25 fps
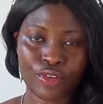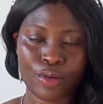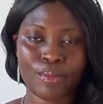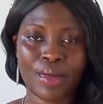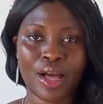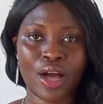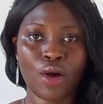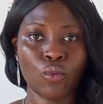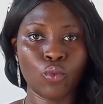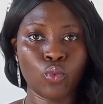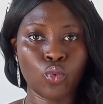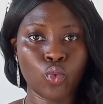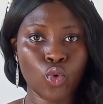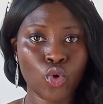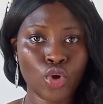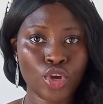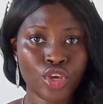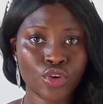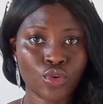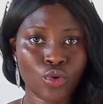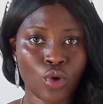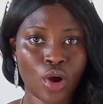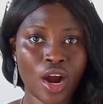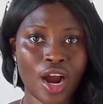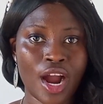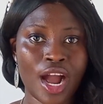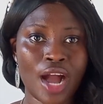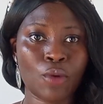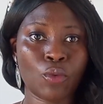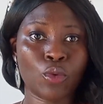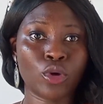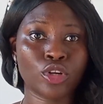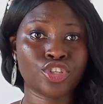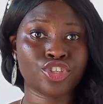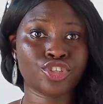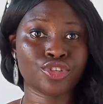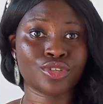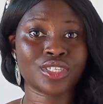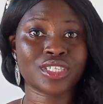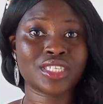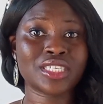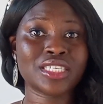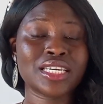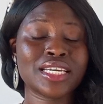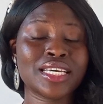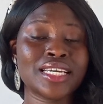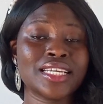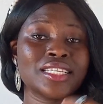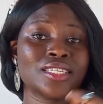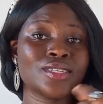about who you are and what you're
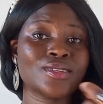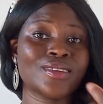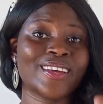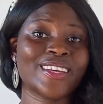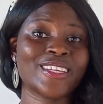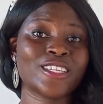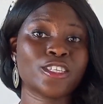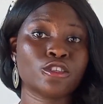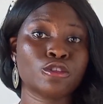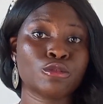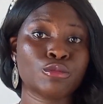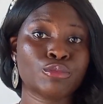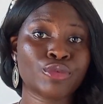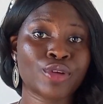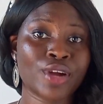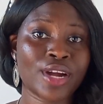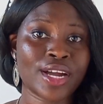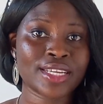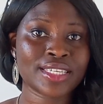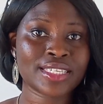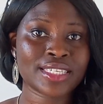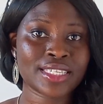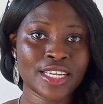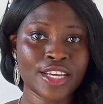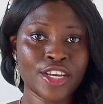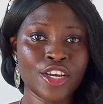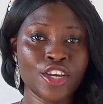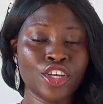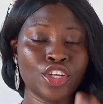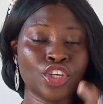seeking to express,